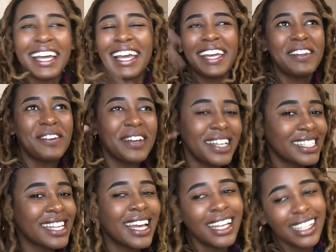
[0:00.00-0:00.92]

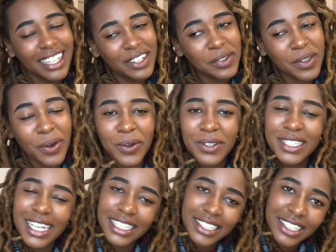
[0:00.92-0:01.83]
Anyways, they do the whole
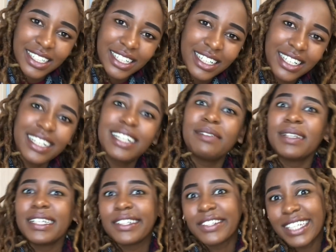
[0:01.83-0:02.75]
touching, and I'm
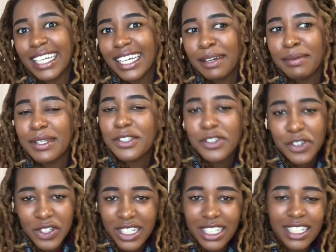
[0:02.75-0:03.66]
like, okay, my
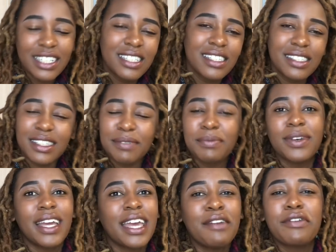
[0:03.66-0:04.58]
students,
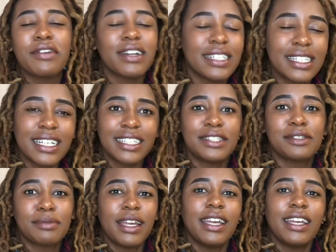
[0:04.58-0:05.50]
everyone
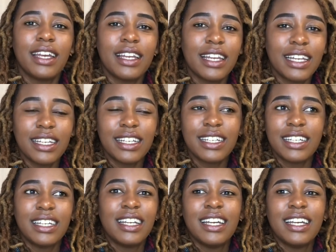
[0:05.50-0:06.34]
touches my hair. Like,